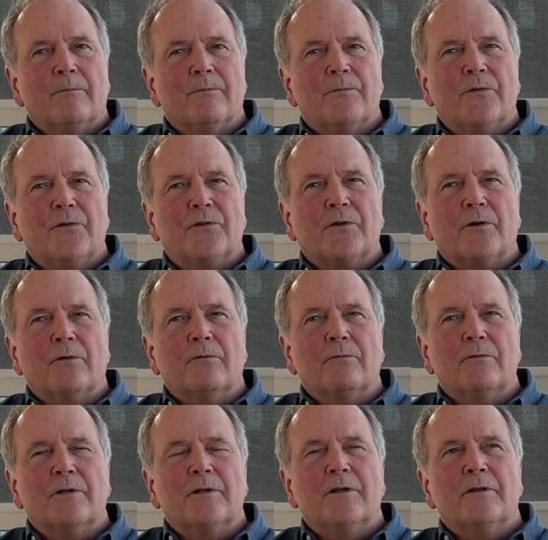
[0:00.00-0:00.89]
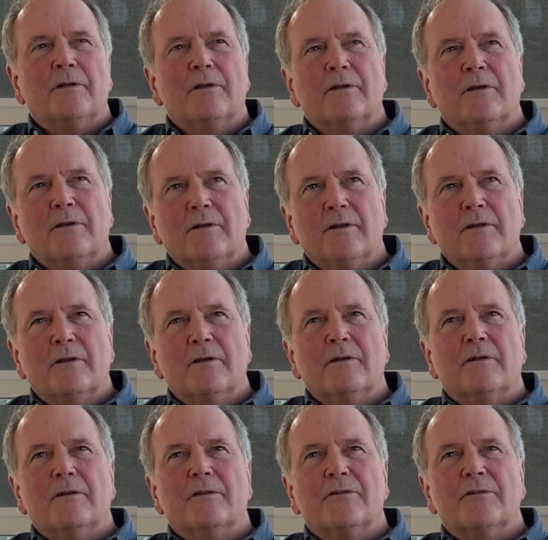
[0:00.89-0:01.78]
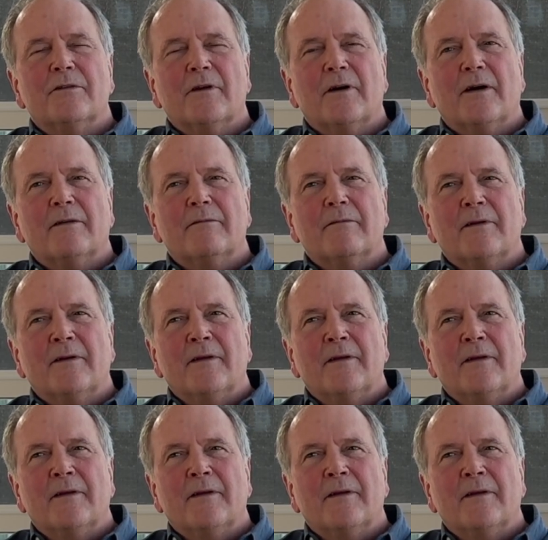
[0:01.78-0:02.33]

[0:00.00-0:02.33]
So there's not.